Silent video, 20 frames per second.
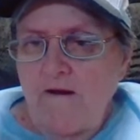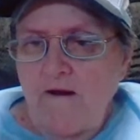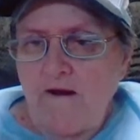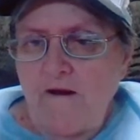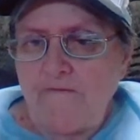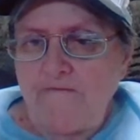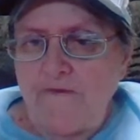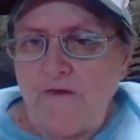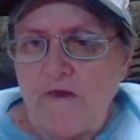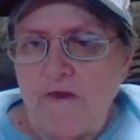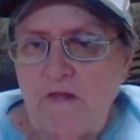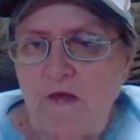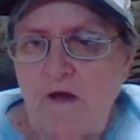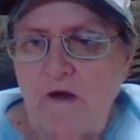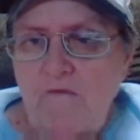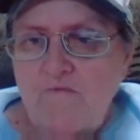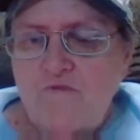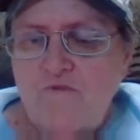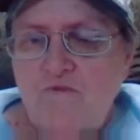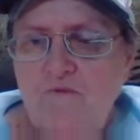I think it
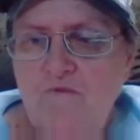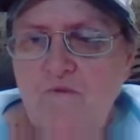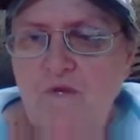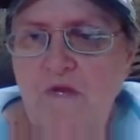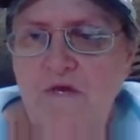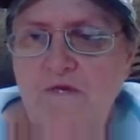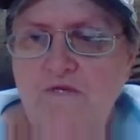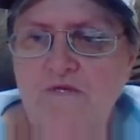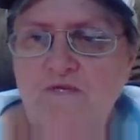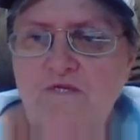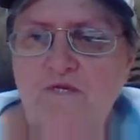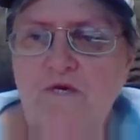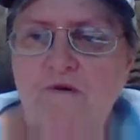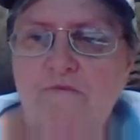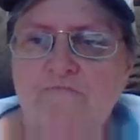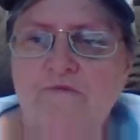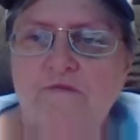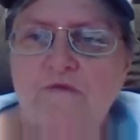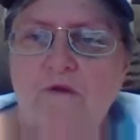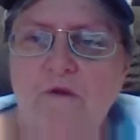helps with
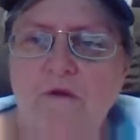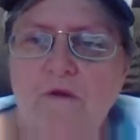relationships.